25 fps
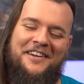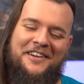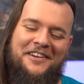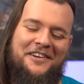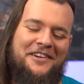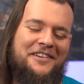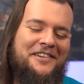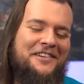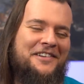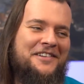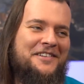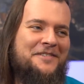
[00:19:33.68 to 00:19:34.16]

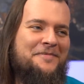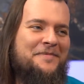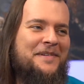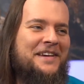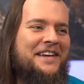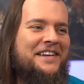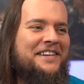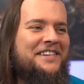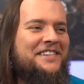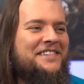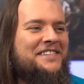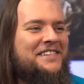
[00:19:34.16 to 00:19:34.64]
Goodness
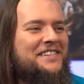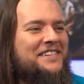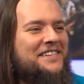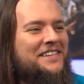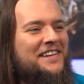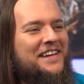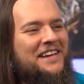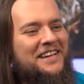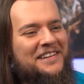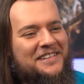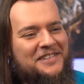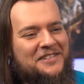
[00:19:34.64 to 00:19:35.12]
me, does
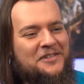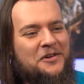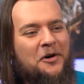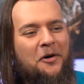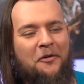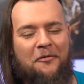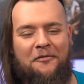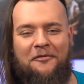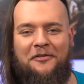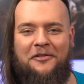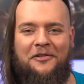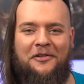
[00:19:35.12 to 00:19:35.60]
Nate's
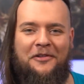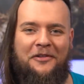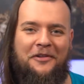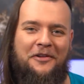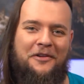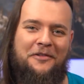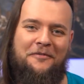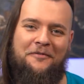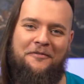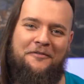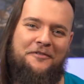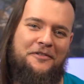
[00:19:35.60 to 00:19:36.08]

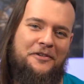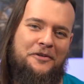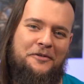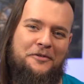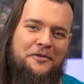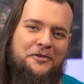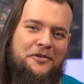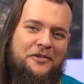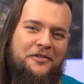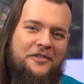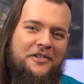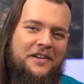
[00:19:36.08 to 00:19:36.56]
confident
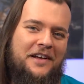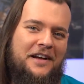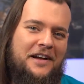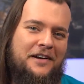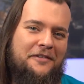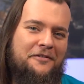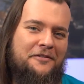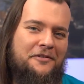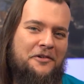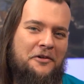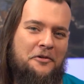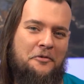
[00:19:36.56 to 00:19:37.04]
confusion
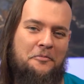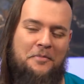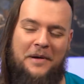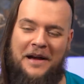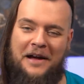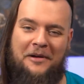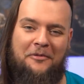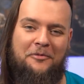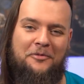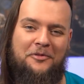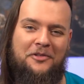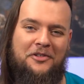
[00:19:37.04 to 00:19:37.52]
have no
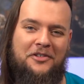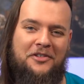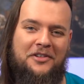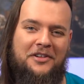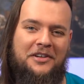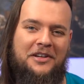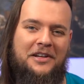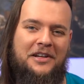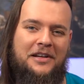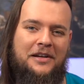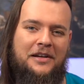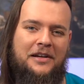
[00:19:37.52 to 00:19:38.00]
bounds?
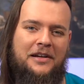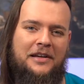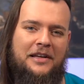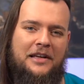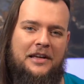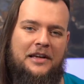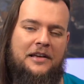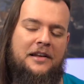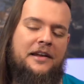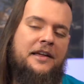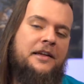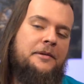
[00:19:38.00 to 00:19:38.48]

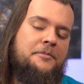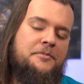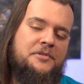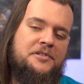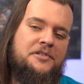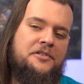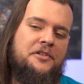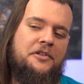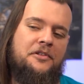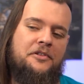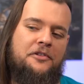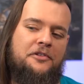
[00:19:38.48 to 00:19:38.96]
he
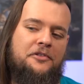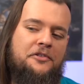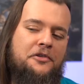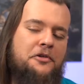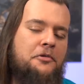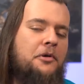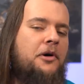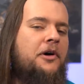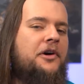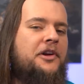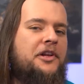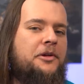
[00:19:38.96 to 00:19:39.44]
claims that the
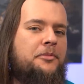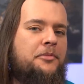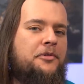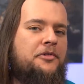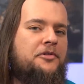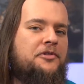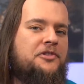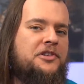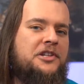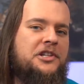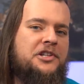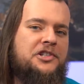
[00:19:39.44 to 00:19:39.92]
two
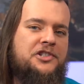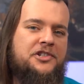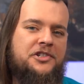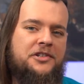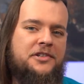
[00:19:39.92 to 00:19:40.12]
arguments he's